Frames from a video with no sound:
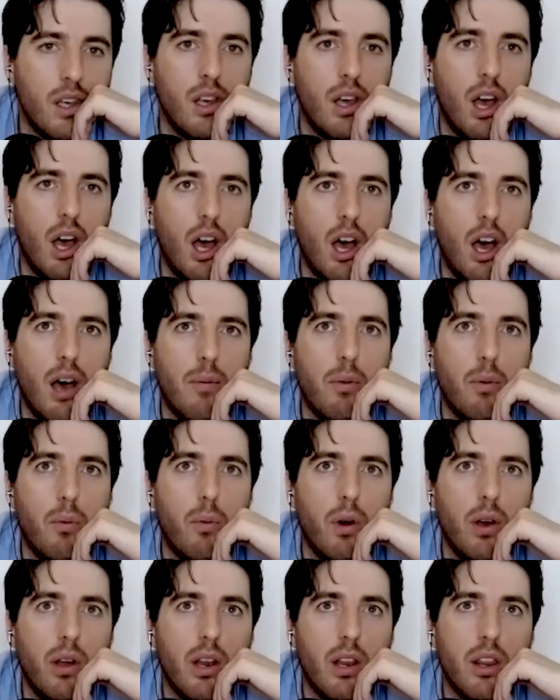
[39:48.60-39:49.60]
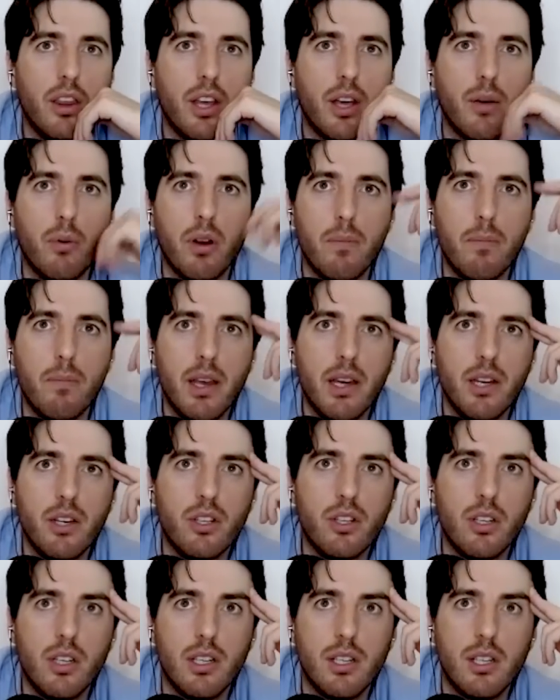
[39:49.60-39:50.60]
One other thing I want to
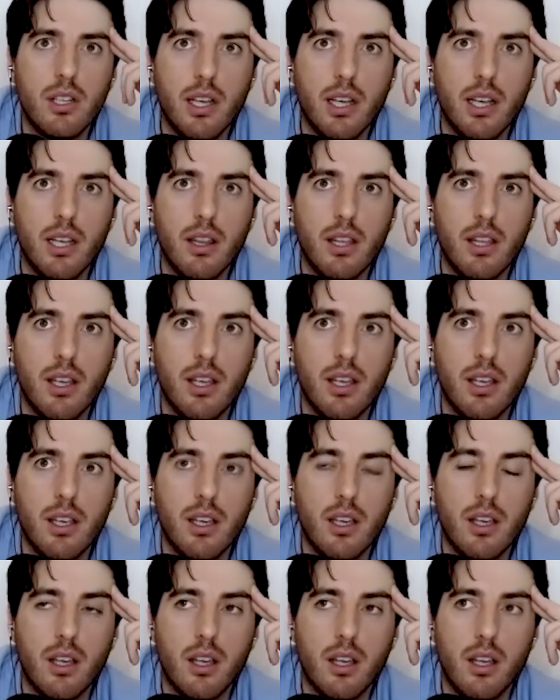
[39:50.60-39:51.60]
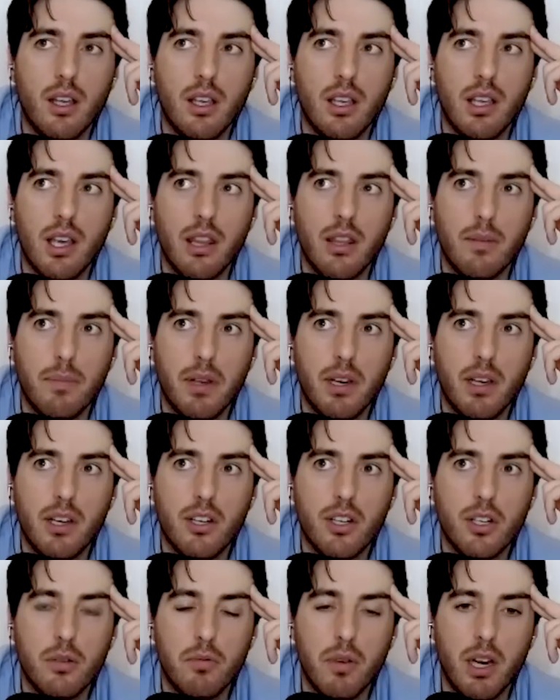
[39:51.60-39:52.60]
mention is like the bit I
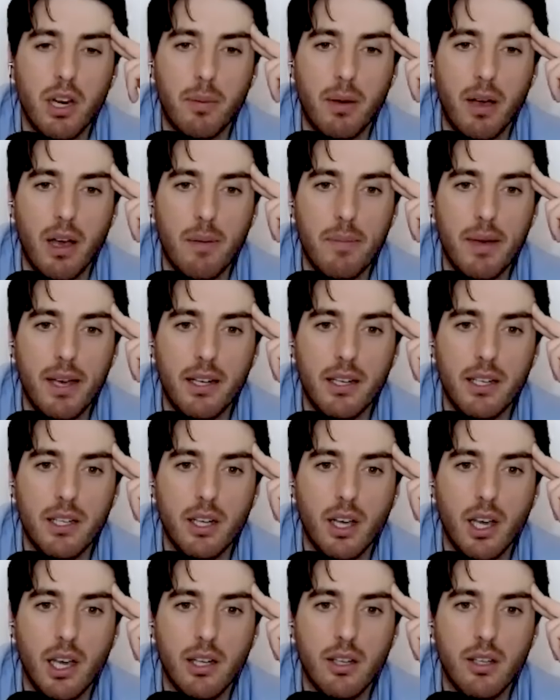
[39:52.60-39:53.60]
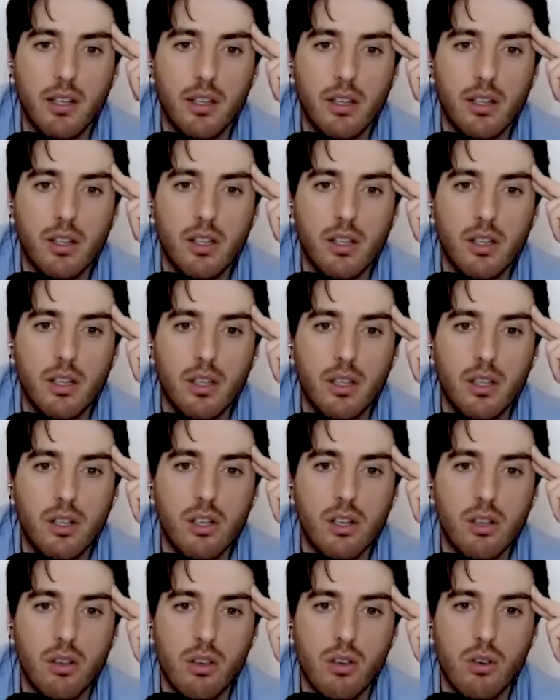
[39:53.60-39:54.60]
just read about appendicitis.
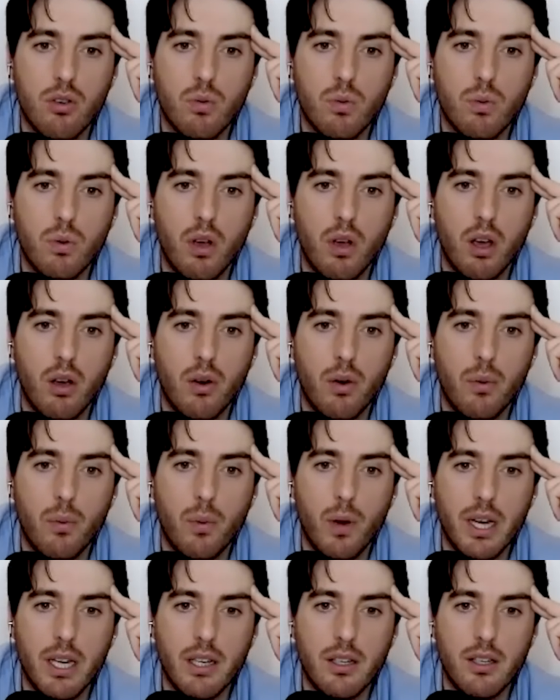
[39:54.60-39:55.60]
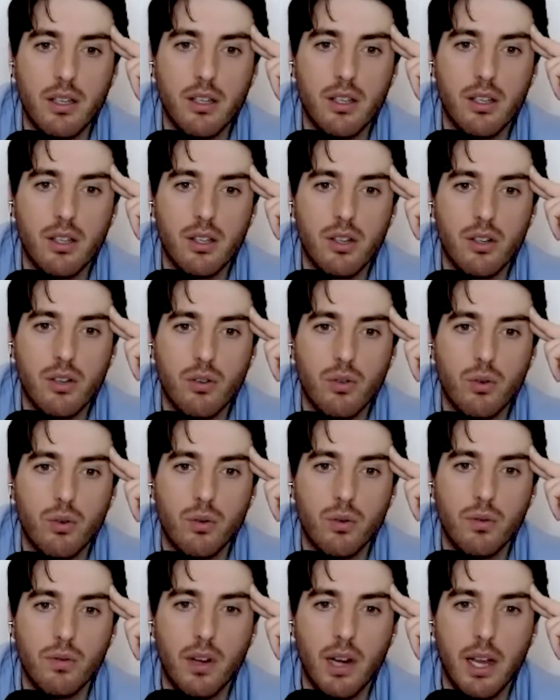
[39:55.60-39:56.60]
So you went to
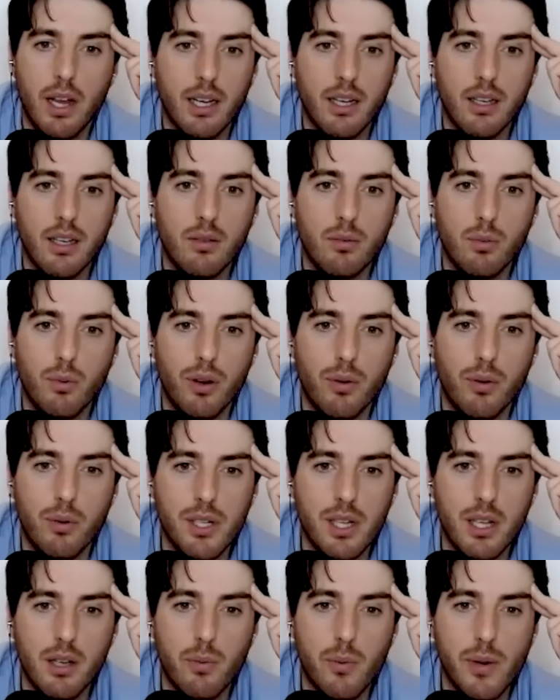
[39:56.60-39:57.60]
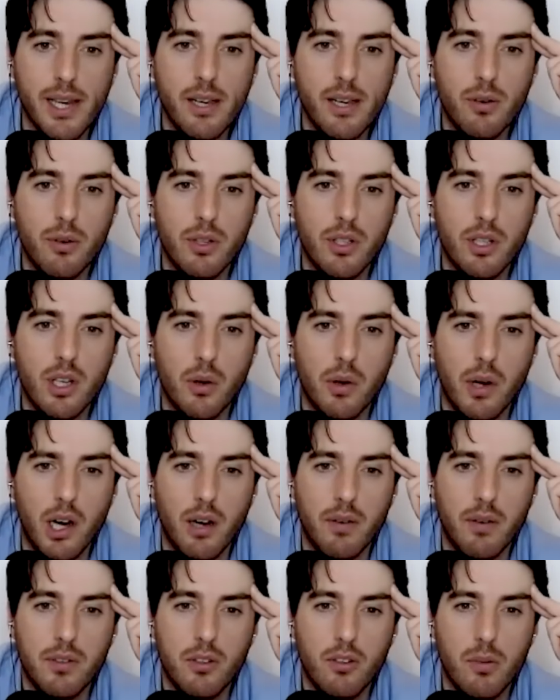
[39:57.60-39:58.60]
school for like, what was it, a week or so
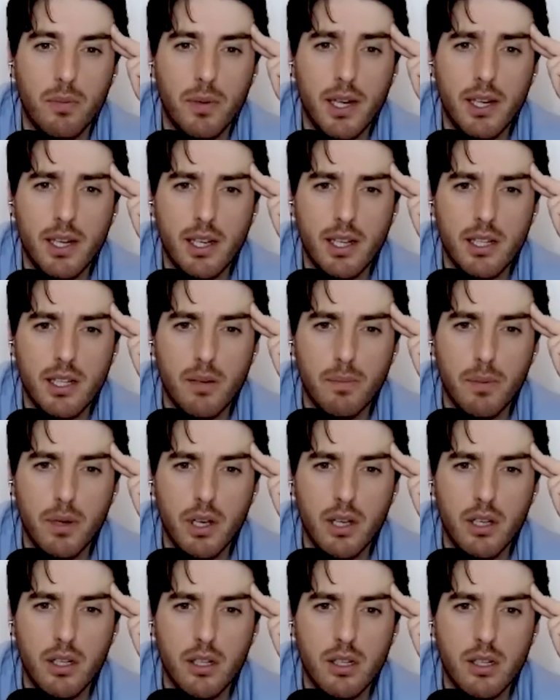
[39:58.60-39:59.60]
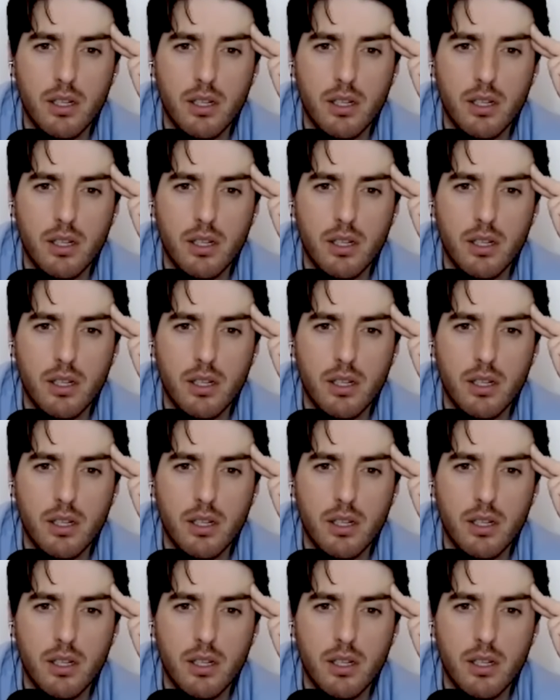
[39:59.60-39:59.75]
after your appendix had burst?